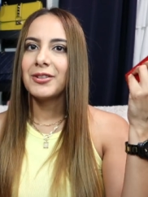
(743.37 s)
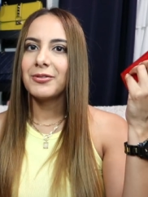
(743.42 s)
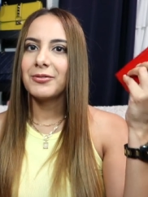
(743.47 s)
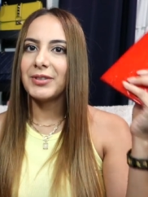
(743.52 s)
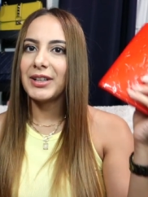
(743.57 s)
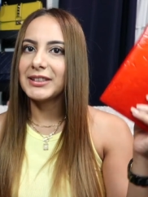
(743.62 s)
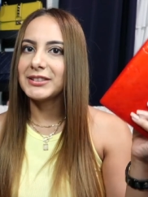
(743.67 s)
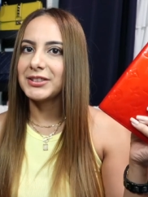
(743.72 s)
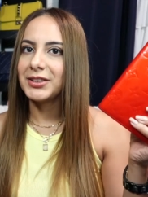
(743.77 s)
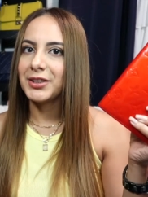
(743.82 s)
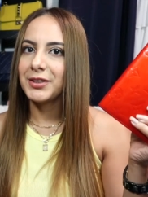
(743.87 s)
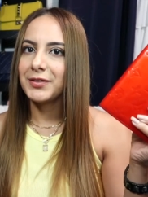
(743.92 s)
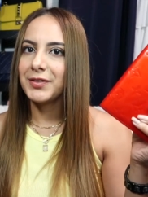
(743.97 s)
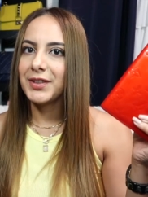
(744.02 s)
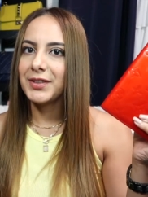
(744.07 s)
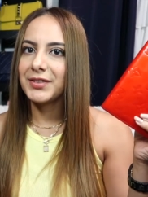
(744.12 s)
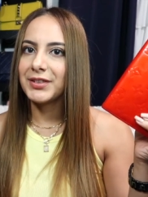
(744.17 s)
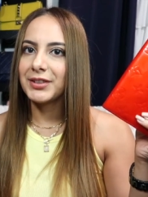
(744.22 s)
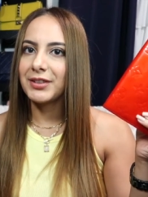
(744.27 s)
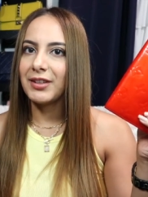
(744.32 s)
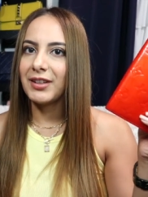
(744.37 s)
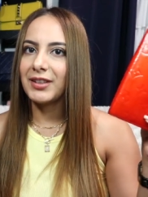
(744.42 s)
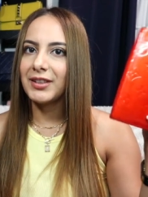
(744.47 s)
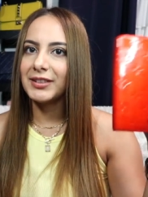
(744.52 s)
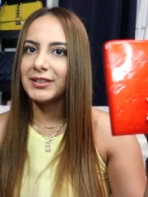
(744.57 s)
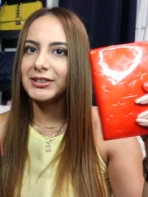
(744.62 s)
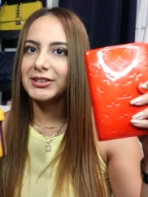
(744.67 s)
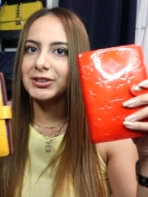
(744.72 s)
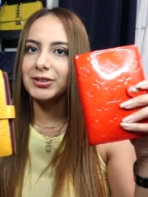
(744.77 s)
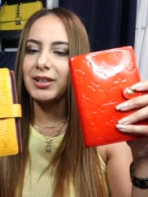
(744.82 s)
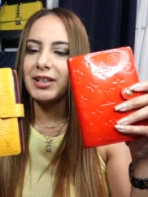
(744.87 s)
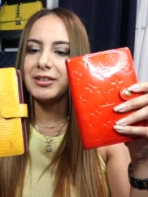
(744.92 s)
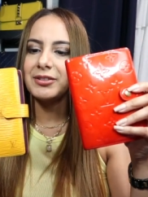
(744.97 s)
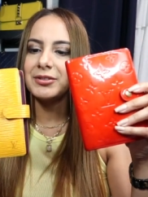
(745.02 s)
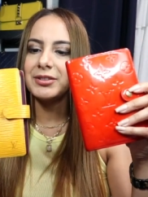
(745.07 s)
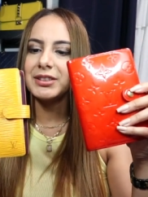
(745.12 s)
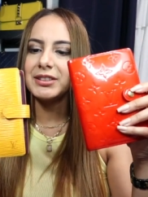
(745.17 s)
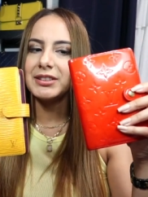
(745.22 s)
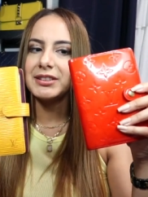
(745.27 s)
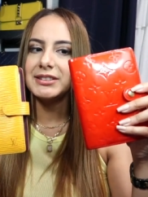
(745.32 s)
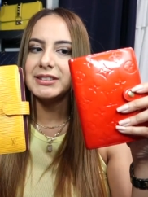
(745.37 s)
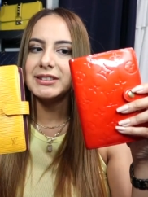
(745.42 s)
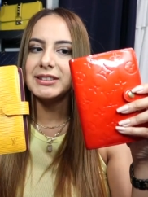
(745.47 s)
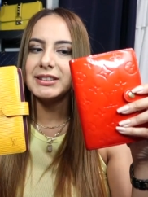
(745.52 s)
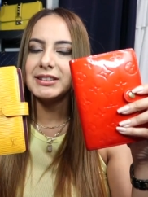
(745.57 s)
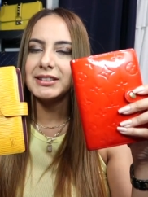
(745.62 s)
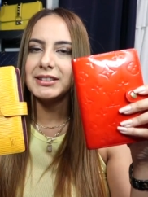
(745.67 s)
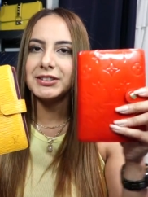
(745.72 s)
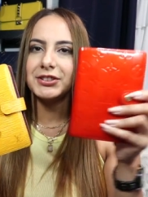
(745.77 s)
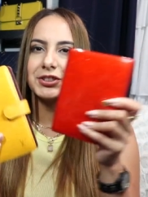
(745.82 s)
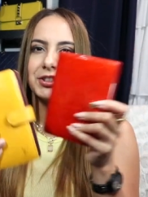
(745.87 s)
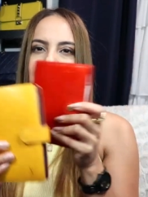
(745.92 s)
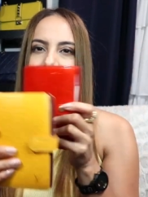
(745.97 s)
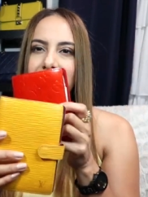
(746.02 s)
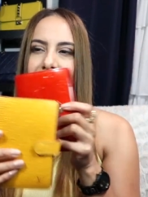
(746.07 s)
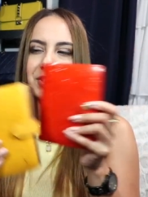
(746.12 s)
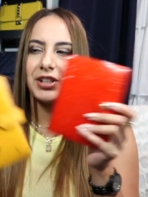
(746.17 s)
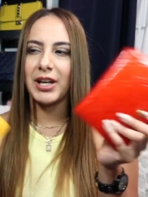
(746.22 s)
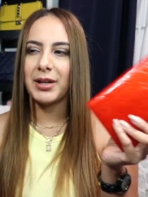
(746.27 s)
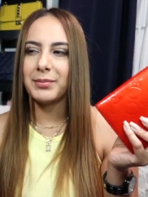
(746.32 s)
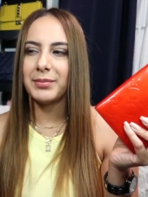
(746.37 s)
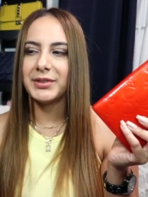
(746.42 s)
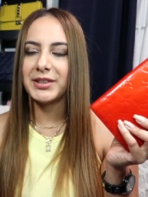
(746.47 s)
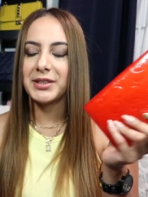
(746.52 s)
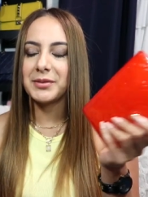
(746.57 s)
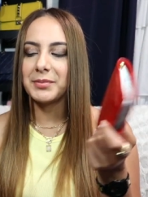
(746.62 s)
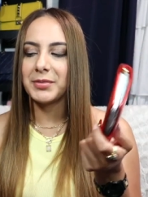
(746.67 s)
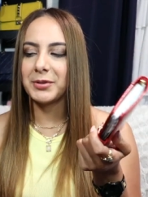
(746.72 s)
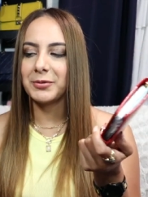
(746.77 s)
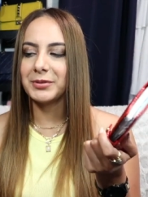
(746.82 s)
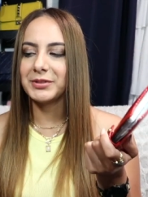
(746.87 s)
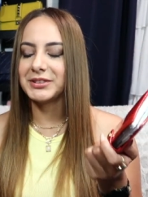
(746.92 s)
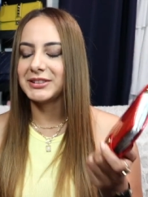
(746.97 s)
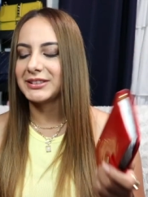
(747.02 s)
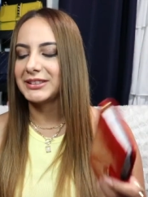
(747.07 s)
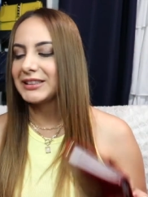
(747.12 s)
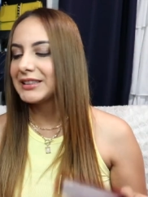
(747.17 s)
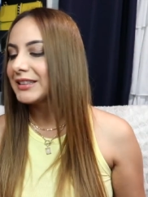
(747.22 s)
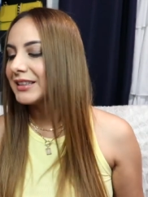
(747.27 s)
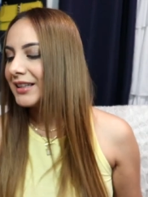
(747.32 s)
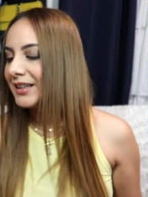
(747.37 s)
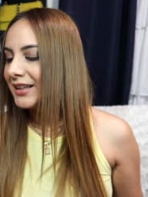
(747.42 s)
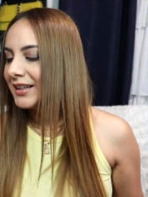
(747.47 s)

Red's her favorite color, so I don't really see an exchange happening, but we'll see.